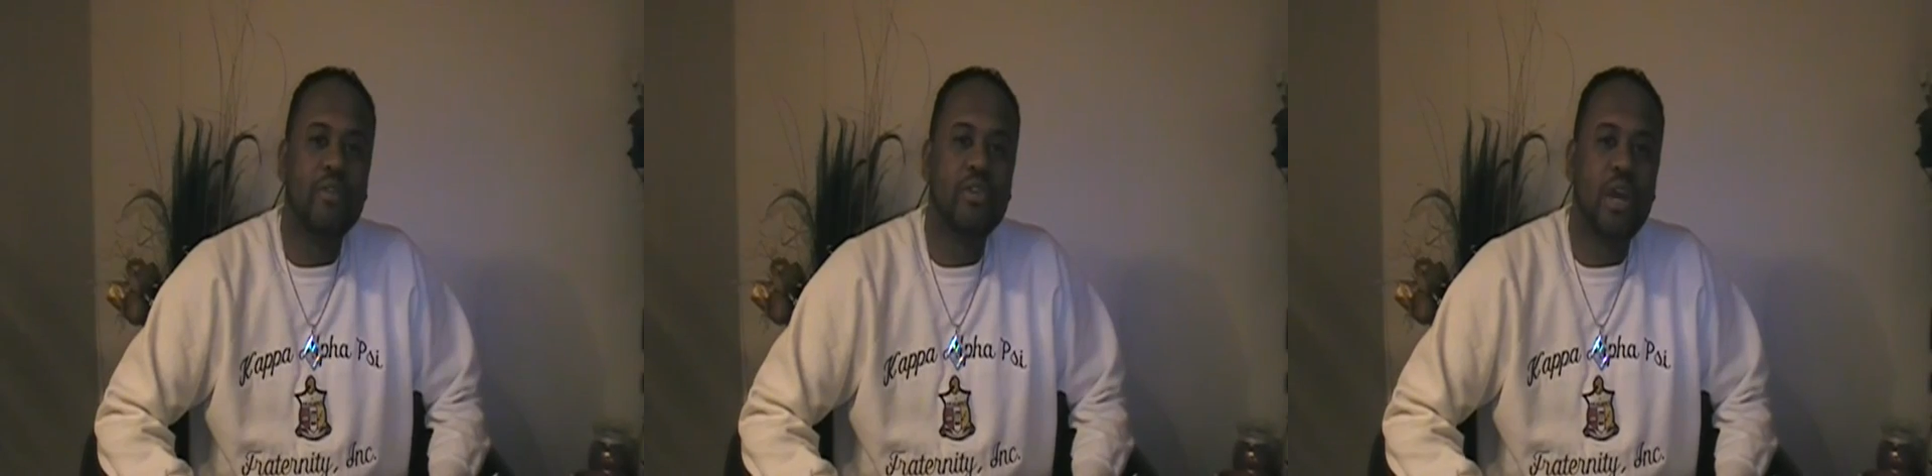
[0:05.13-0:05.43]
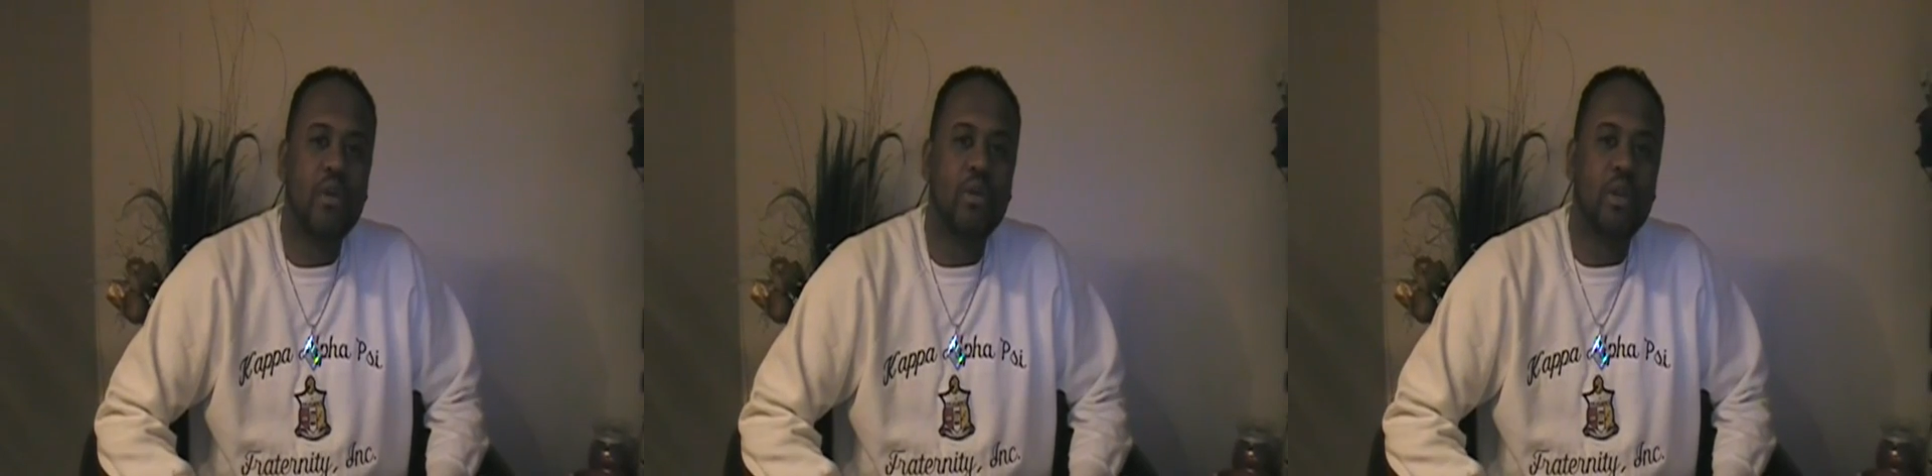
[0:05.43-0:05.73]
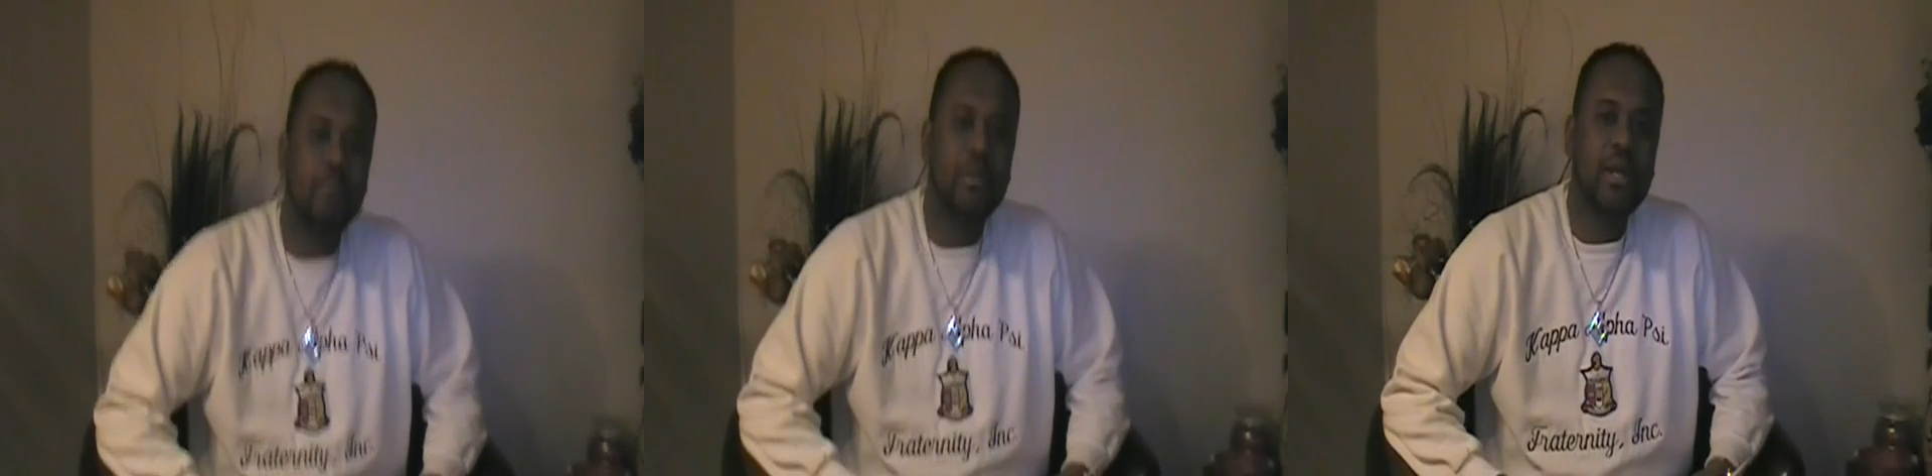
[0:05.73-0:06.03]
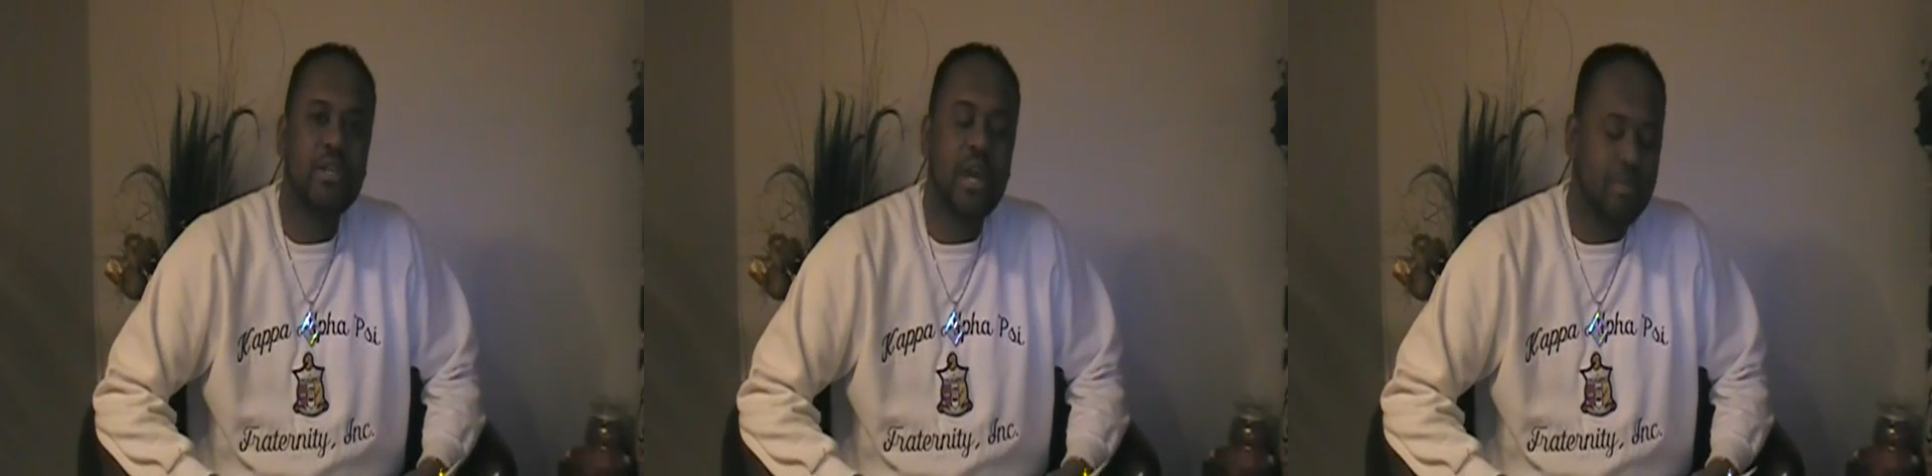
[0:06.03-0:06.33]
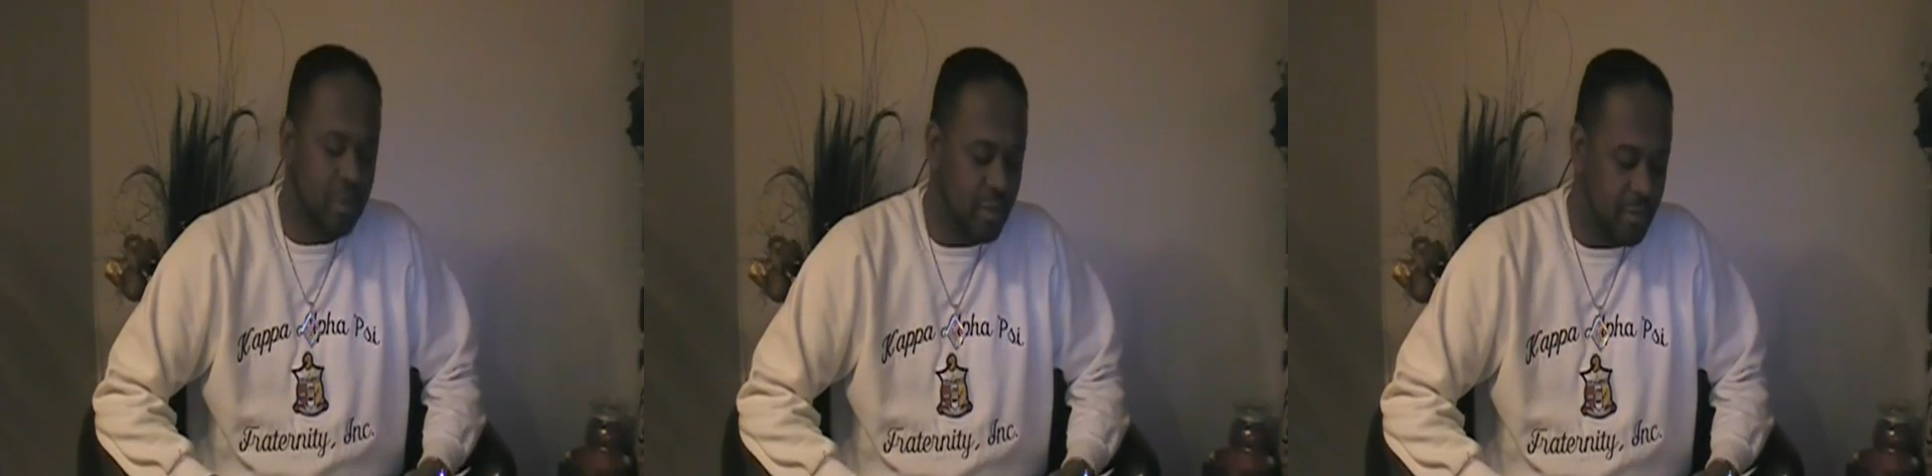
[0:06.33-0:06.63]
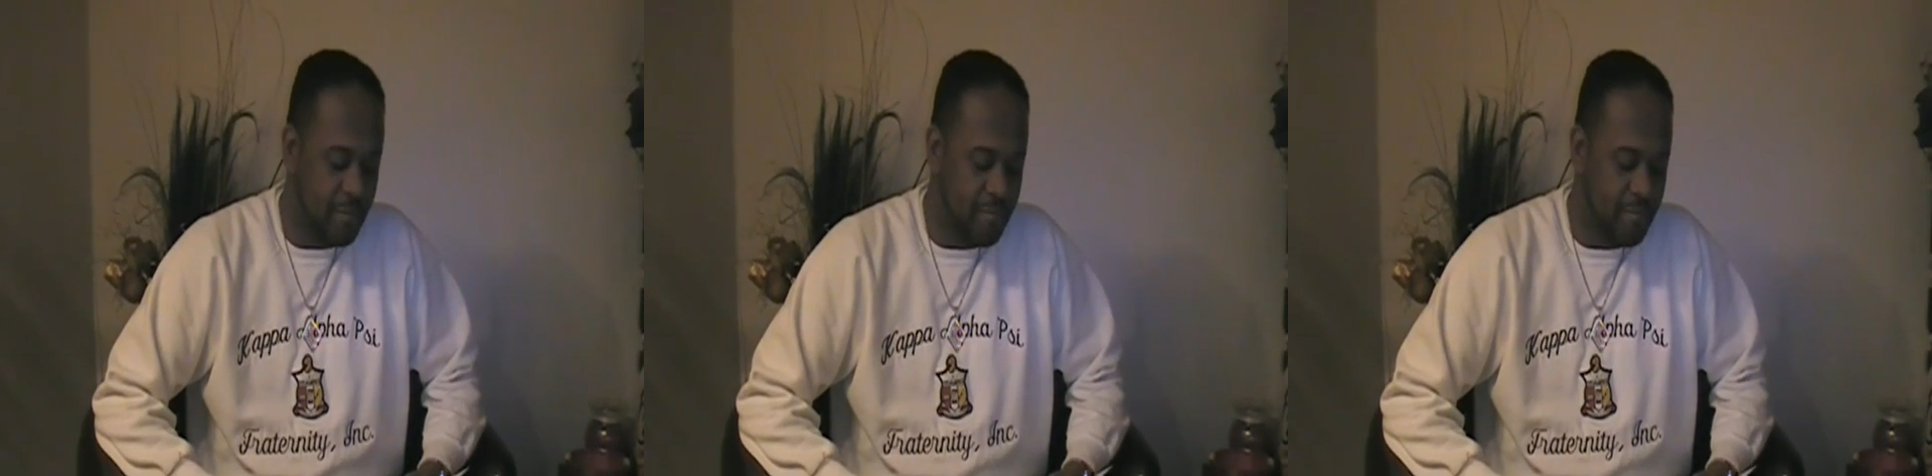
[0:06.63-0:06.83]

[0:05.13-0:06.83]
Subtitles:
for the Chicago Alumni Chapter,